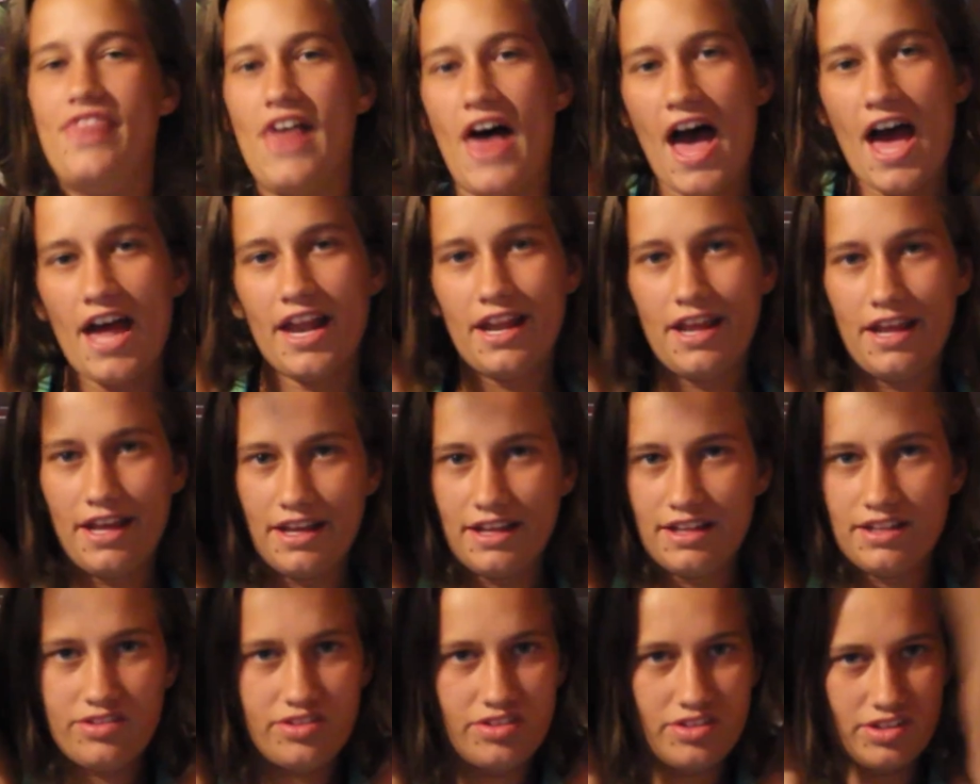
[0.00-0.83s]
that
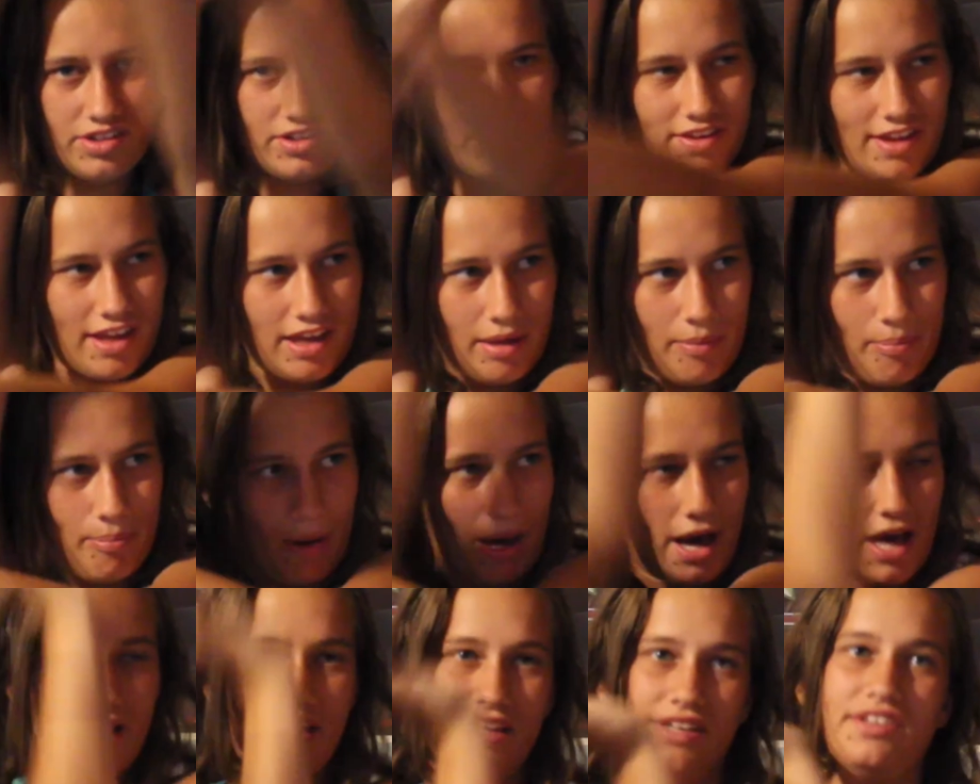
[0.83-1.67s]
is this like
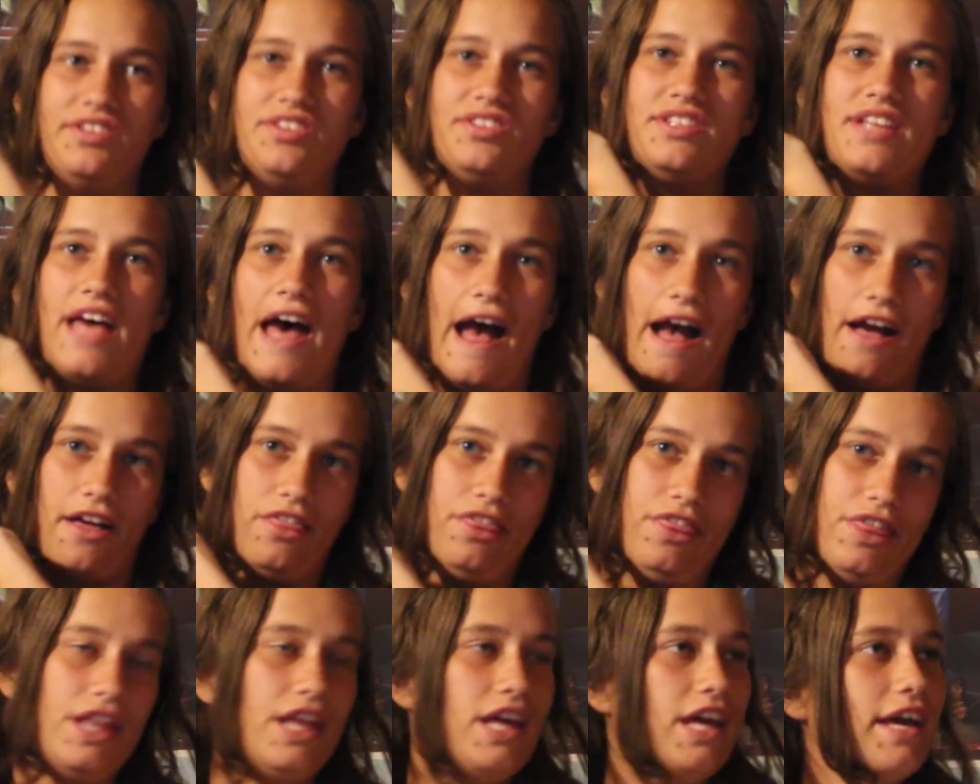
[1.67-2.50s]
bias tag
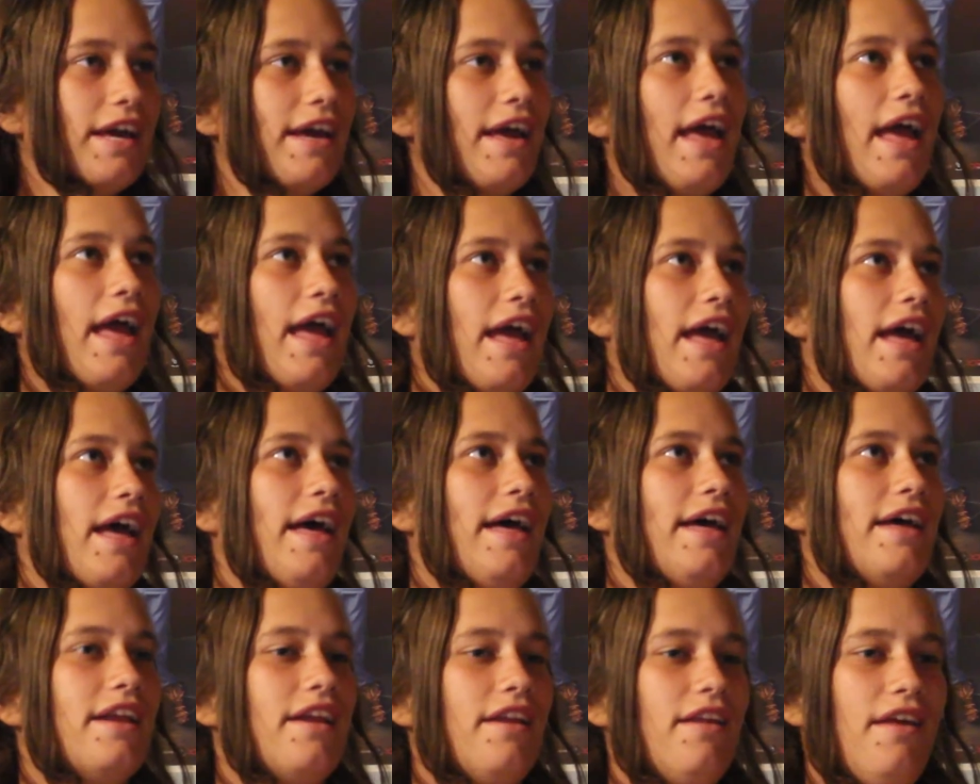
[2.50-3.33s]
thing,
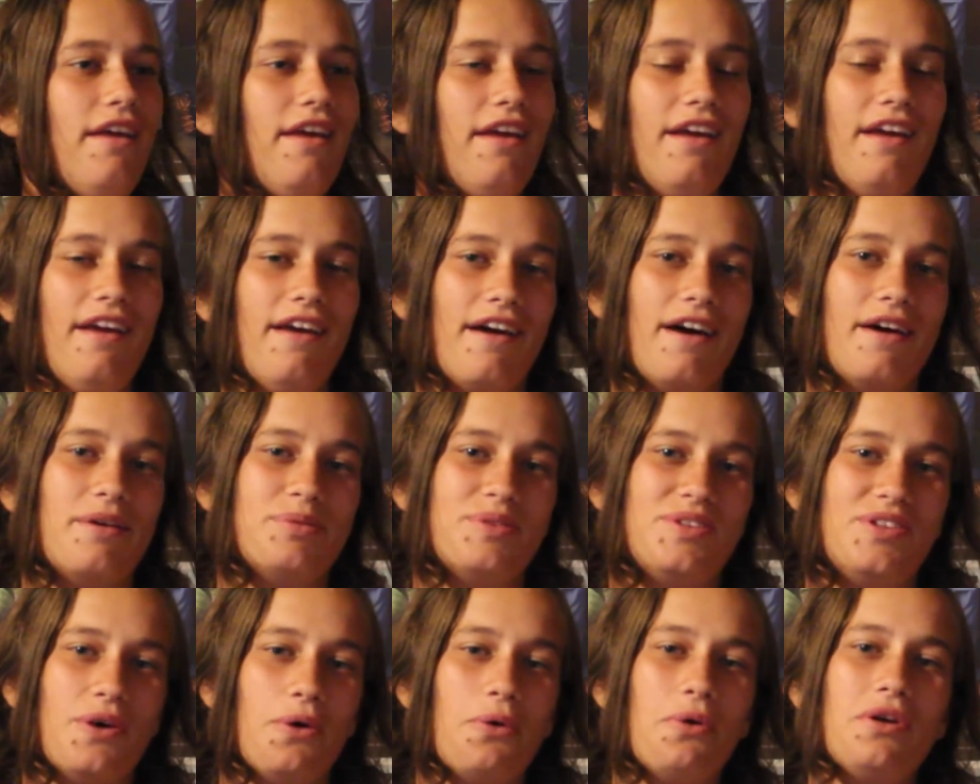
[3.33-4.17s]
and I'm
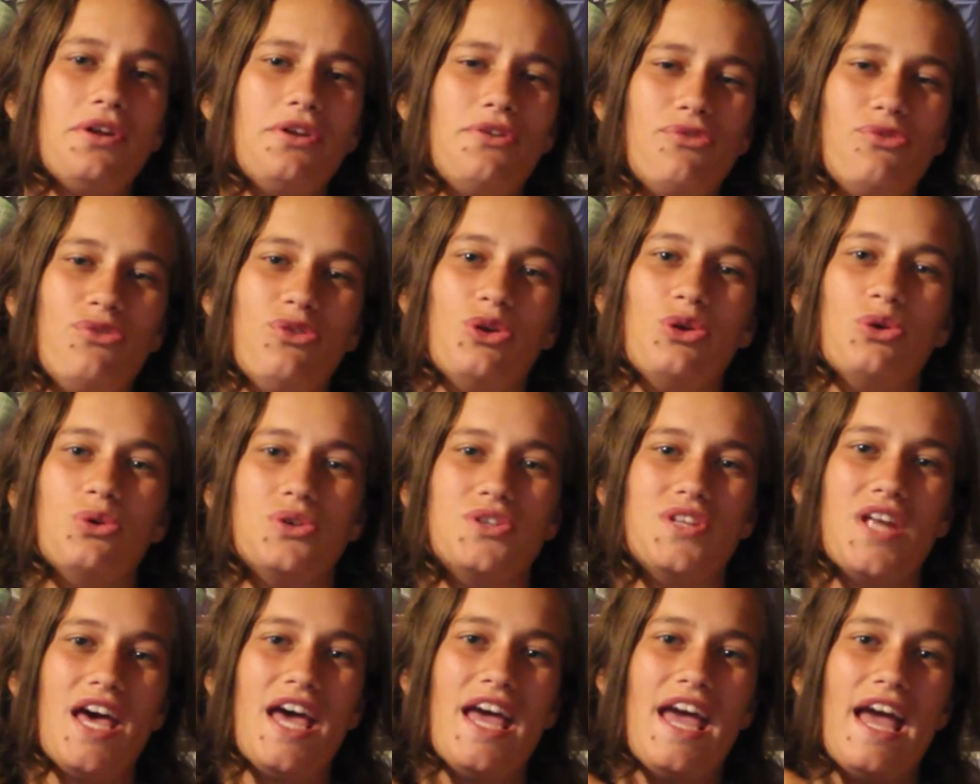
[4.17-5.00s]
so
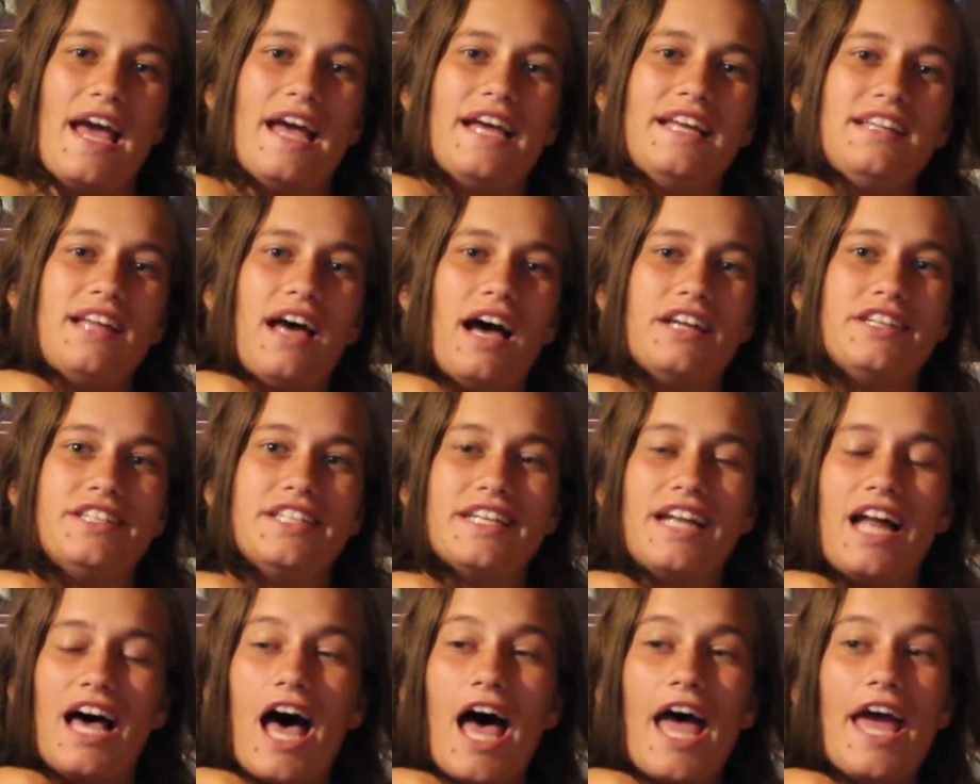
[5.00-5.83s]
confused.
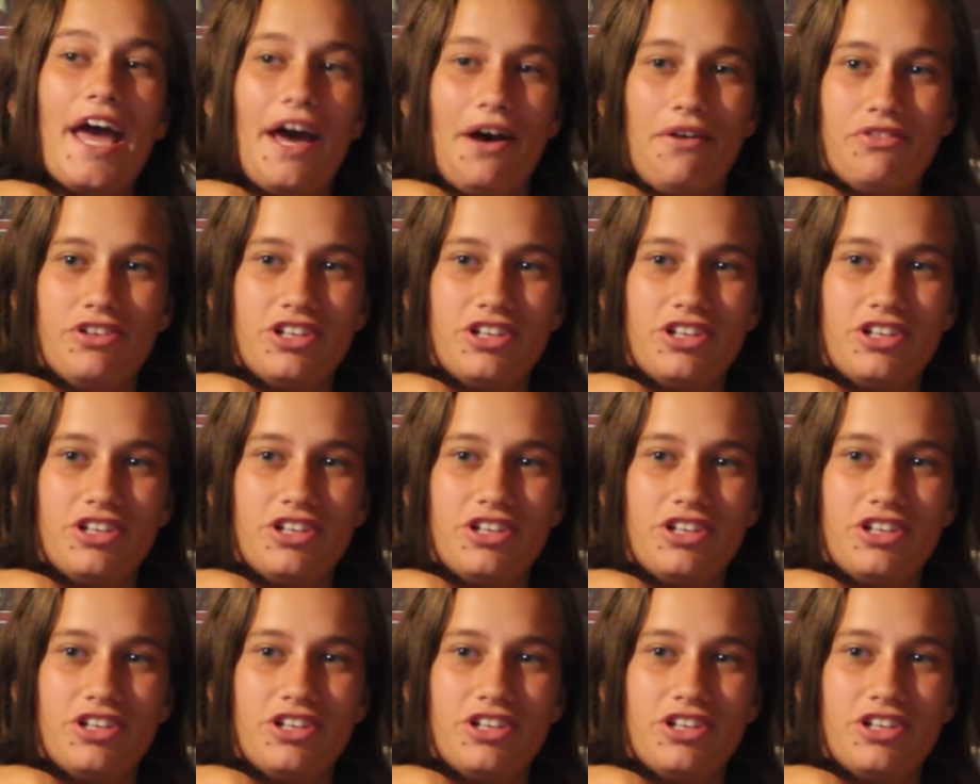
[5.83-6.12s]
Did I